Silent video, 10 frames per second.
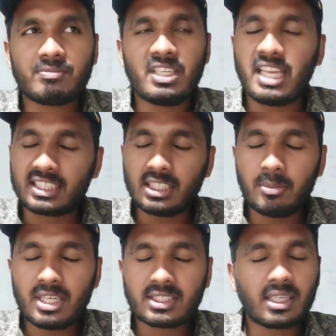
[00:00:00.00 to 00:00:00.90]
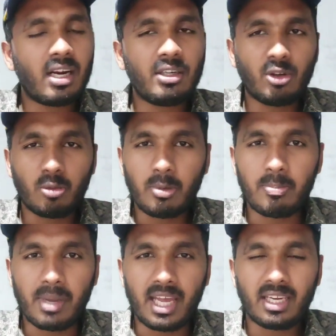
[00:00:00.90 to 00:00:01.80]
in examination hall, don't be
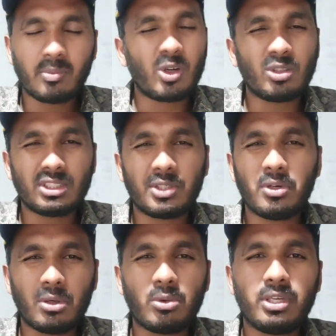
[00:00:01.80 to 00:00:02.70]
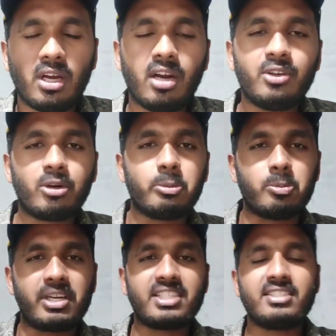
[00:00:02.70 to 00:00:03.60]
panicked because it will ruin all your
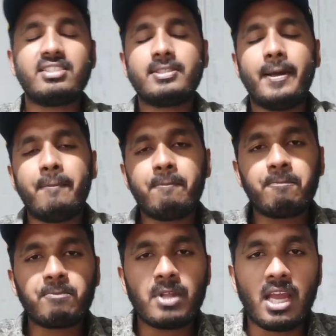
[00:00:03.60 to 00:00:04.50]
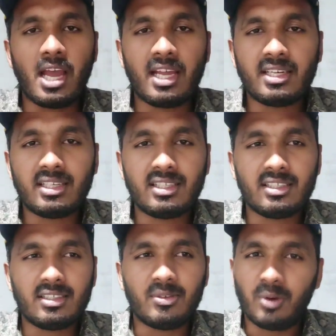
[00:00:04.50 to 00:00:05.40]
preparations, and
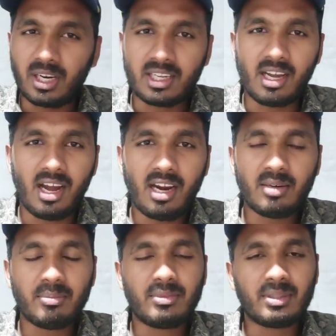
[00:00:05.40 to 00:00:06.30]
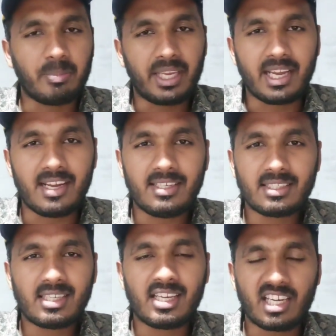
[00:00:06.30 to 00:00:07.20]
work hard, be kind,
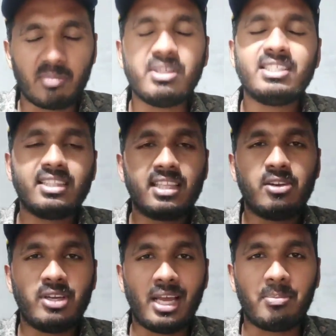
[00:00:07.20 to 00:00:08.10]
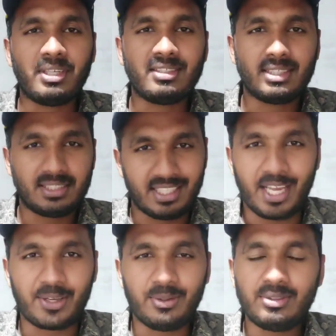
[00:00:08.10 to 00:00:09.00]
and amazing thing will happen.
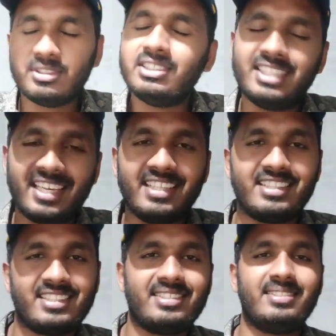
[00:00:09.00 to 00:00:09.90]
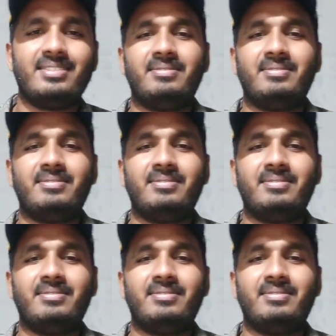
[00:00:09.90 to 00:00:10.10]
Thank you. Jai Hind.